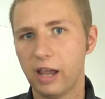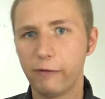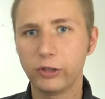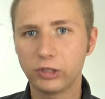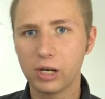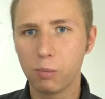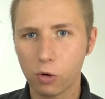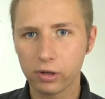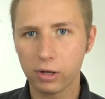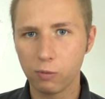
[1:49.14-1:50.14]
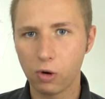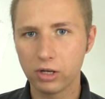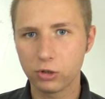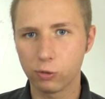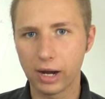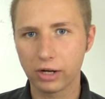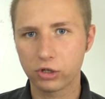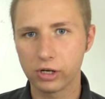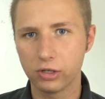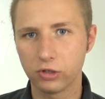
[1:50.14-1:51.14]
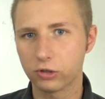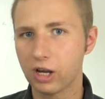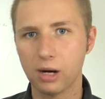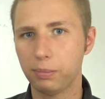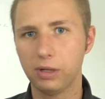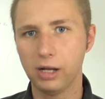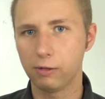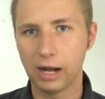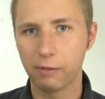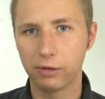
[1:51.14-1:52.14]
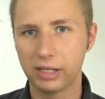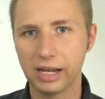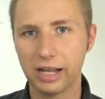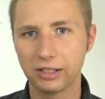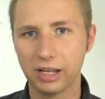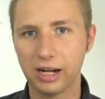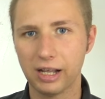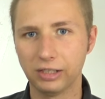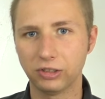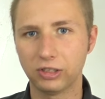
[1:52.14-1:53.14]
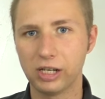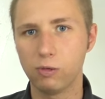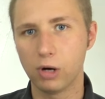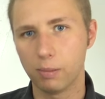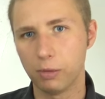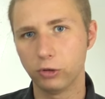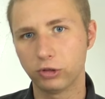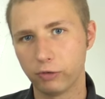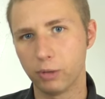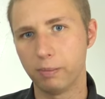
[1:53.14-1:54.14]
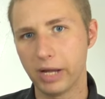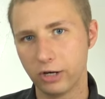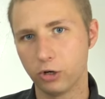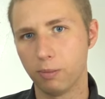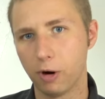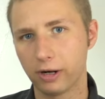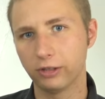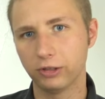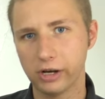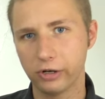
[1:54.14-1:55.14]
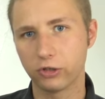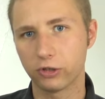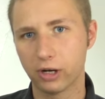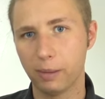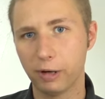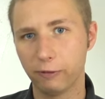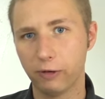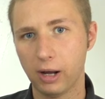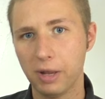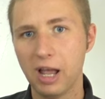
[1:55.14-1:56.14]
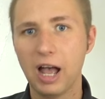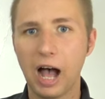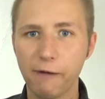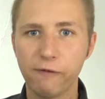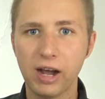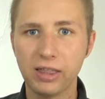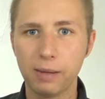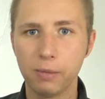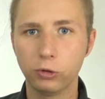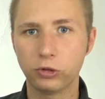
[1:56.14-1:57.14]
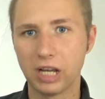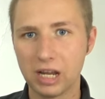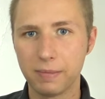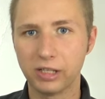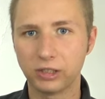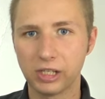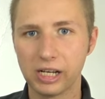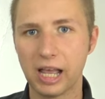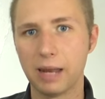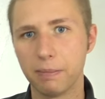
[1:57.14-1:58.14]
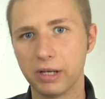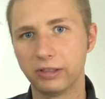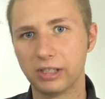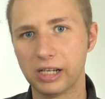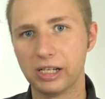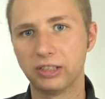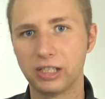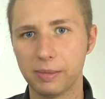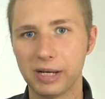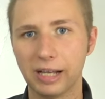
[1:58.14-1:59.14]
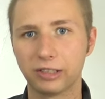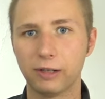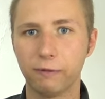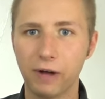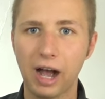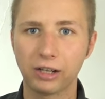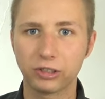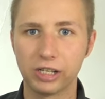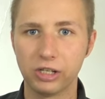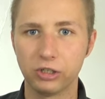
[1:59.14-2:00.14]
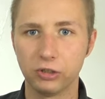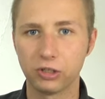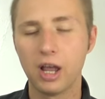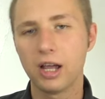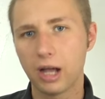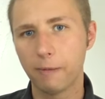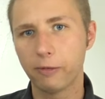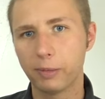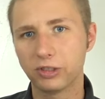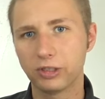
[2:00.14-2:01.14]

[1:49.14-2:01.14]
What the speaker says: If you see more than one direction, just kind of play around with the antenna and see where most of your major market stations are coming from. I find that most ABC, NBC, CBS, and Fox stations come from a